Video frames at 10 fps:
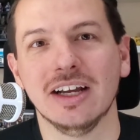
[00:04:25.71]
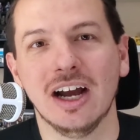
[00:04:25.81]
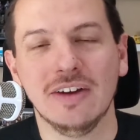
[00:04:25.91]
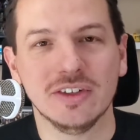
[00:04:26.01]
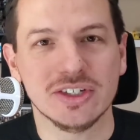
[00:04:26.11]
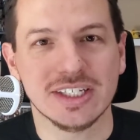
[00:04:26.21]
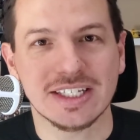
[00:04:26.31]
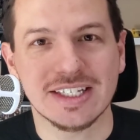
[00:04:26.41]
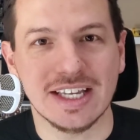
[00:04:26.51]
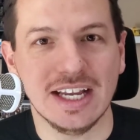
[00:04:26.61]
of your
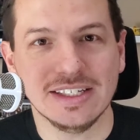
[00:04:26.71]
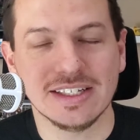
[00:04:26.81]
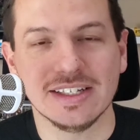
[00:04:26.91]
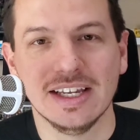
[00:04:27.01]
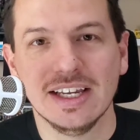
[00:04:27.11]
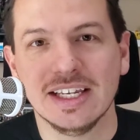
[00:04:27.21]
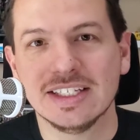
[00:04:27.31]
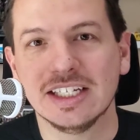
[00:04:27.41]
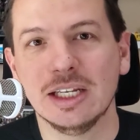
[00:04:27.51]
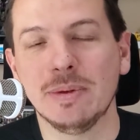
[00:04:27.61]
success is
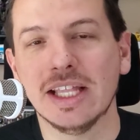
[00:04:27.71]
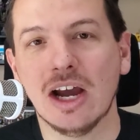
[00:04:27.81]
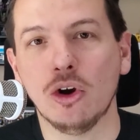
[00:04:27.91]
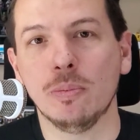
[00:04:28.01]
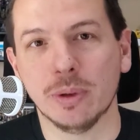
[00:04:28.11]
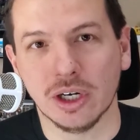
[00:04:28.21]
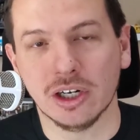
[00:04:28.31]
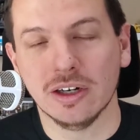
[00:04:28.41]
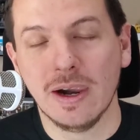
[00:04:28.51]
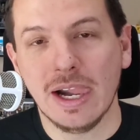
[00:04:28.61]
going to be that opener.